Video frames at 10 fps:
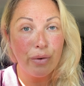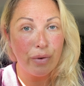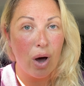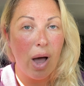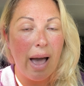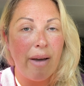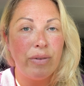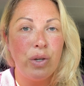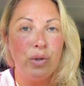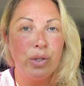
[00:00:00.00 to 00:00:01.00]
far
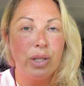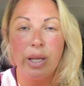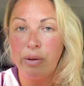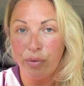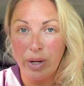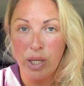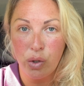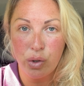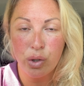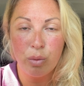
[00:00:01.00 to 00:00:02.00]
I've used the free
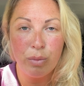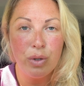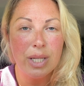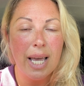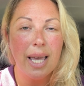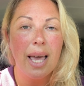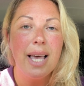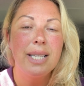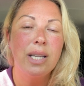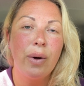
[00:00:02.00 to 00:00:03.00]
YouTube music.
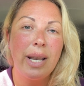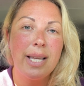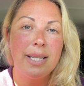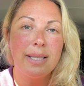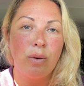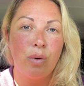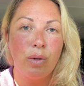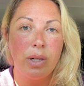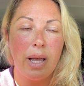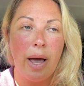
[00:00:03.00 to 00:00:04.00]
So it is all,